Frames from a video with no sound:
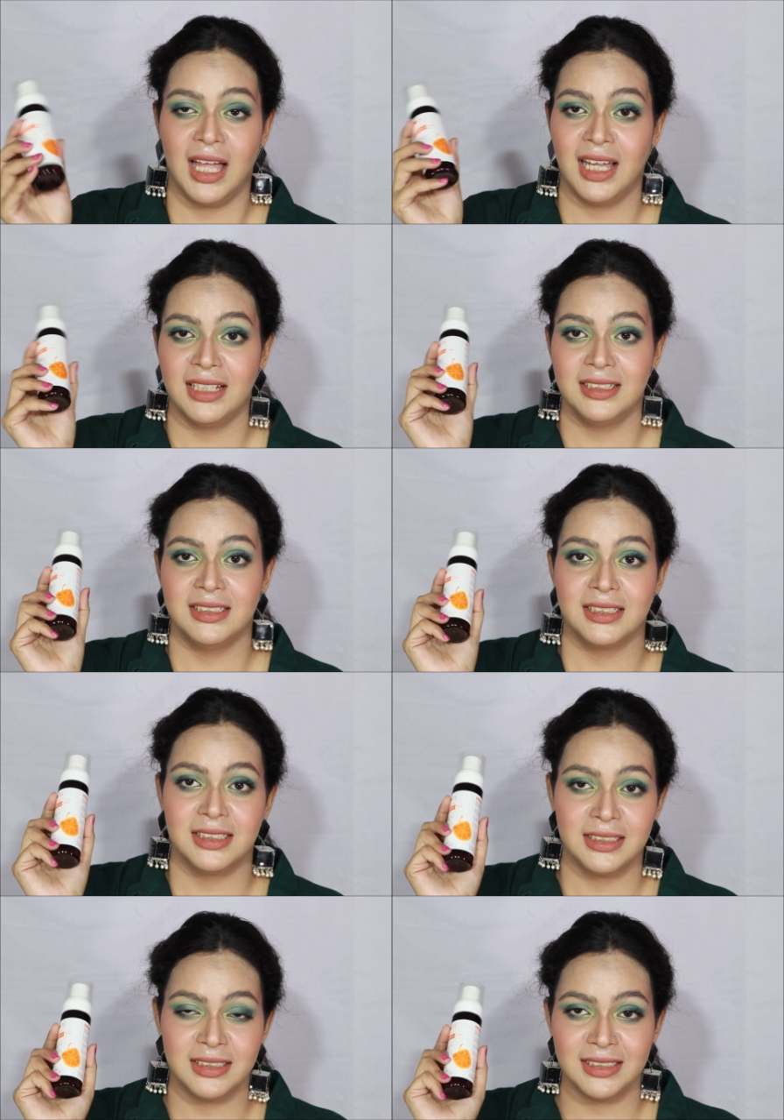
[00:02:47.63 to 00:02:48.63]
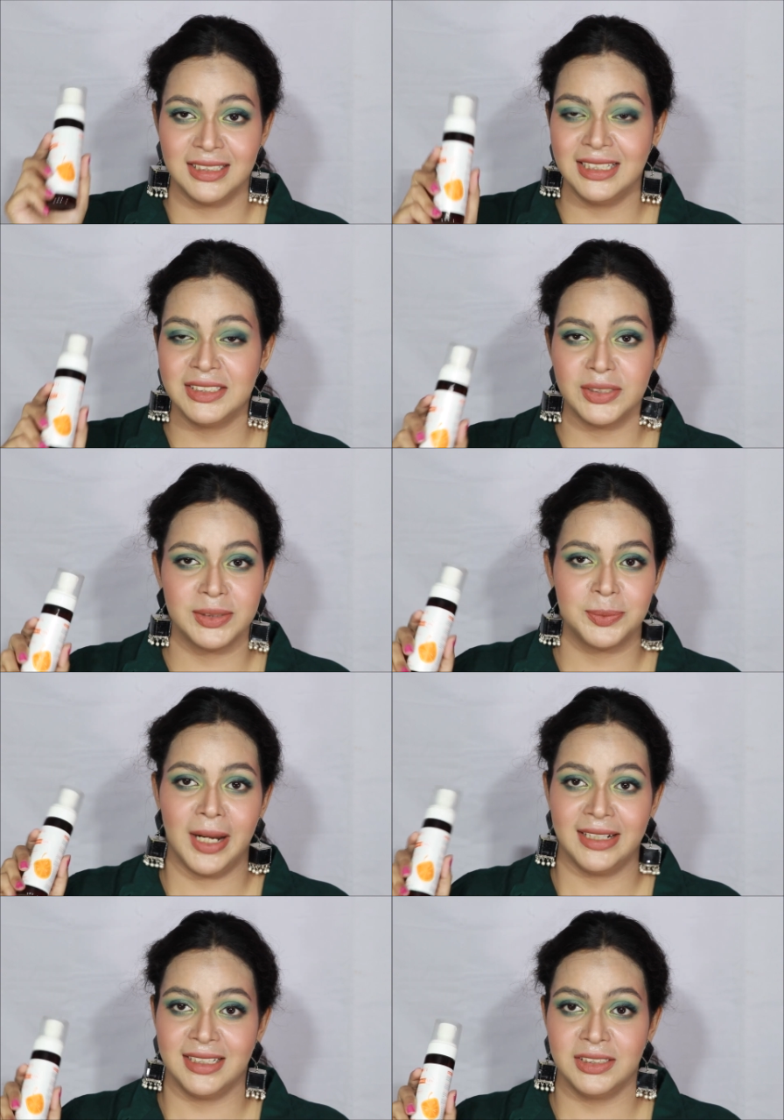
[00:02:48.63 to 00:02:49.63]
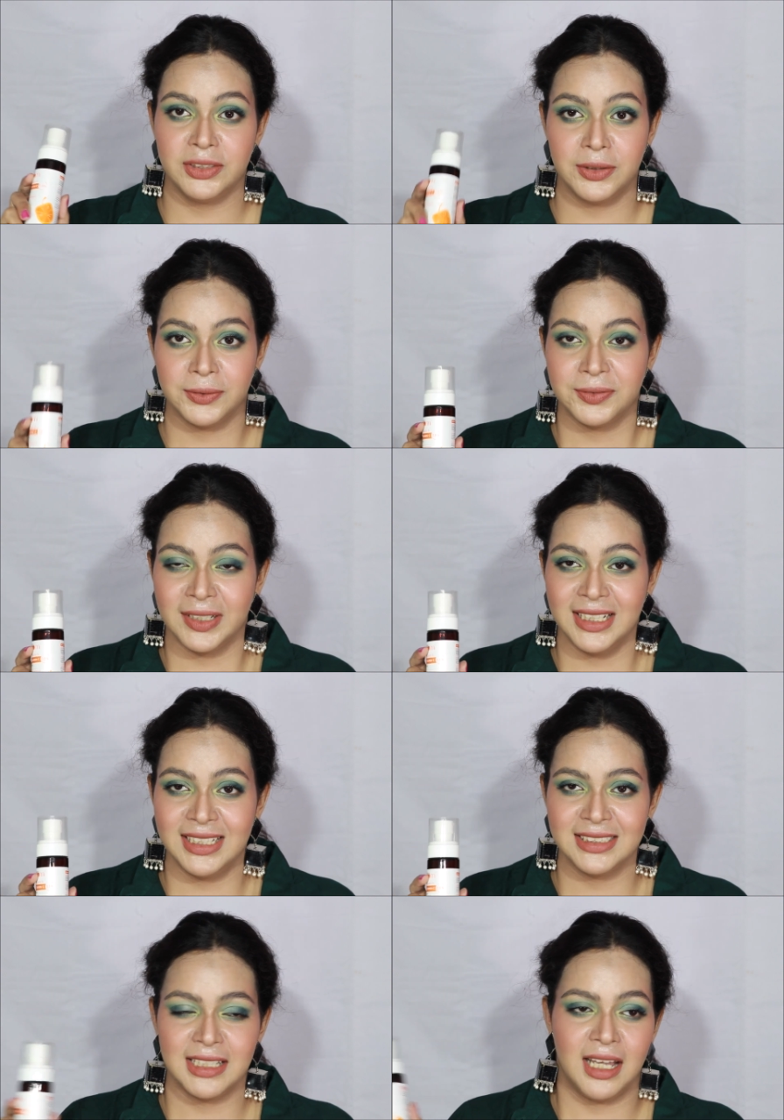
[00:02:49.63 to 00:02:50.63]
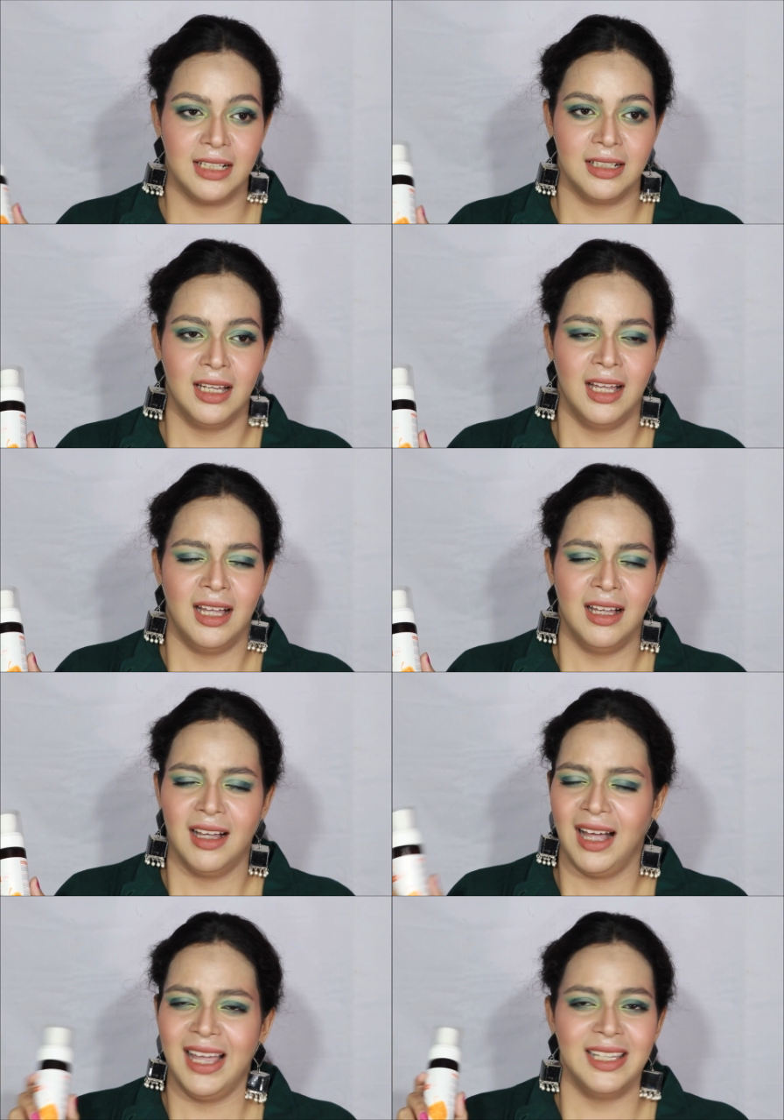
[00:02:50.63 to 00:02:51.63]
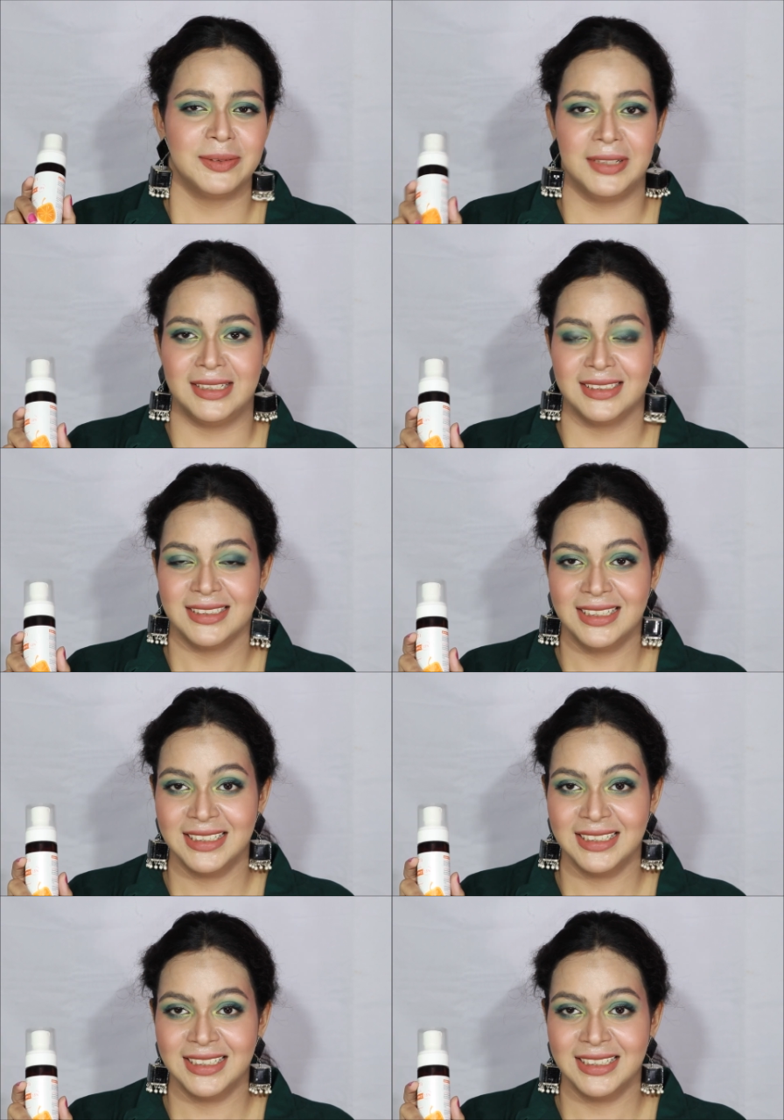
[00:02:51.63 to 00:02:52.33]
And this just brightens your face and I love it.